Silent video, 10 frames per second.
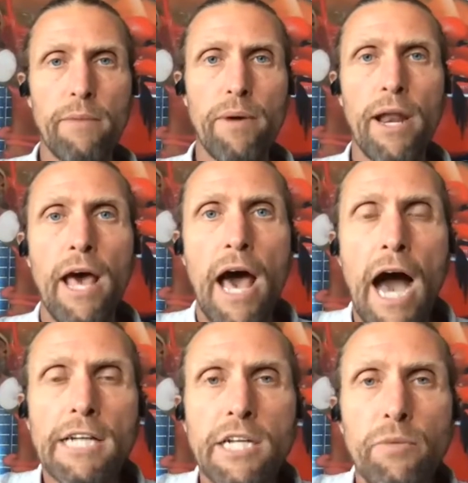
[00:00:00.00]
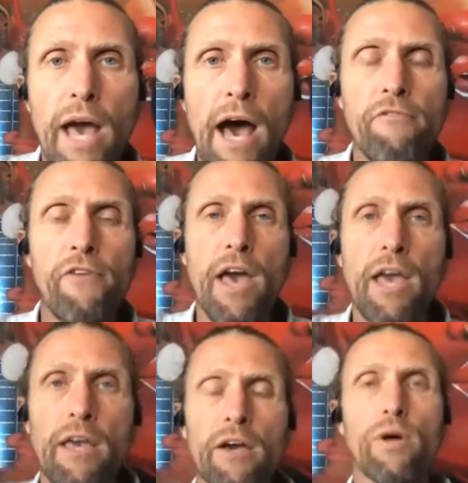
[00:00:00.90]
but actually we have
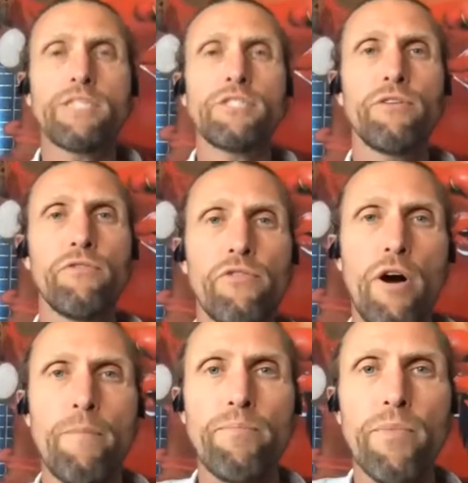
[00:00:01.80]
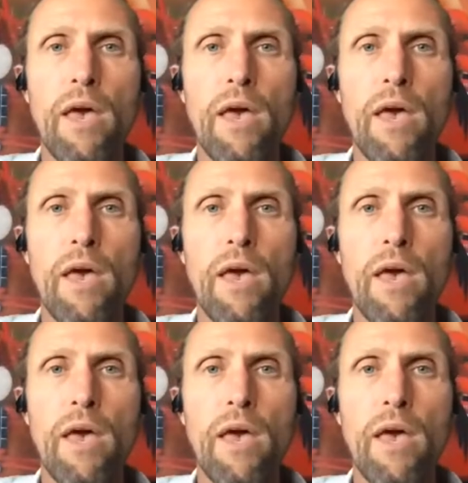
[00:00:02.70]
a question from